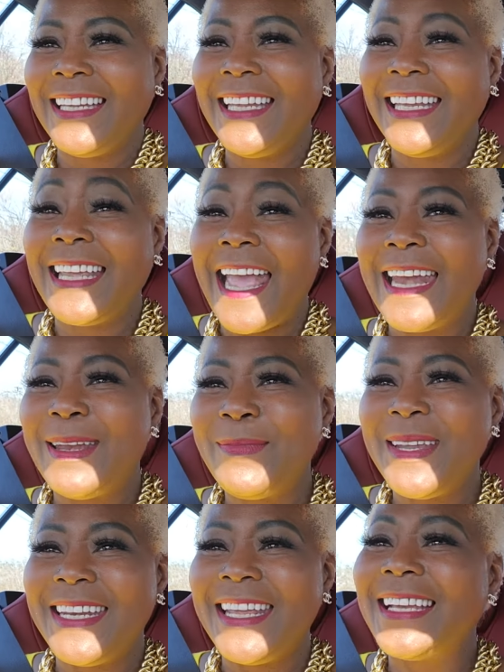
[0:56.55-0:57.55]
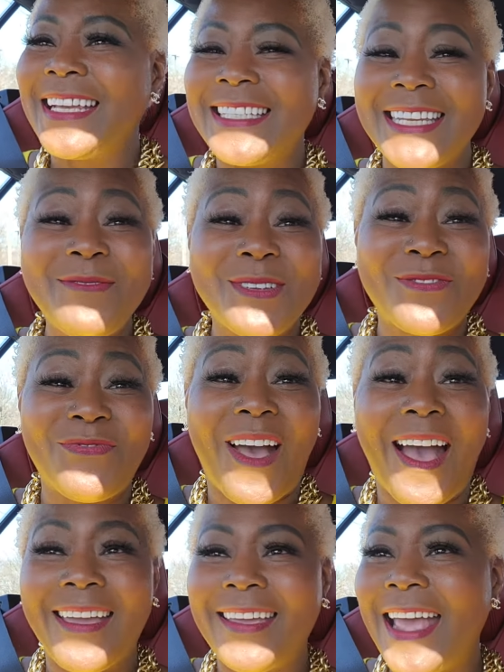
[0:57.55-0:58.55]
he got to be there because he was
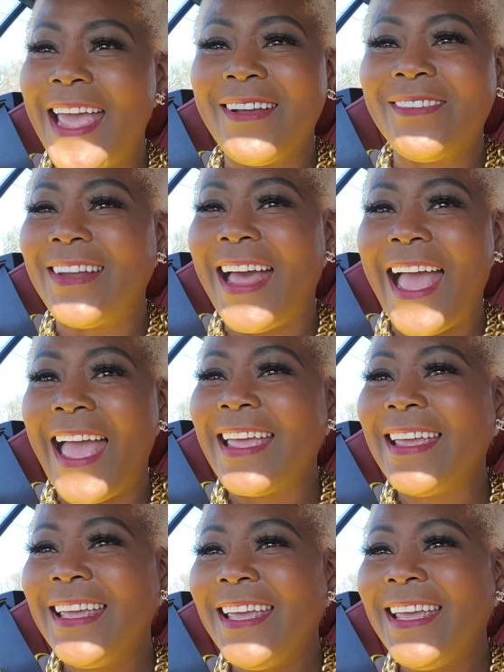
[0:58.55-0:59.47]
fire. I ain't going to lie.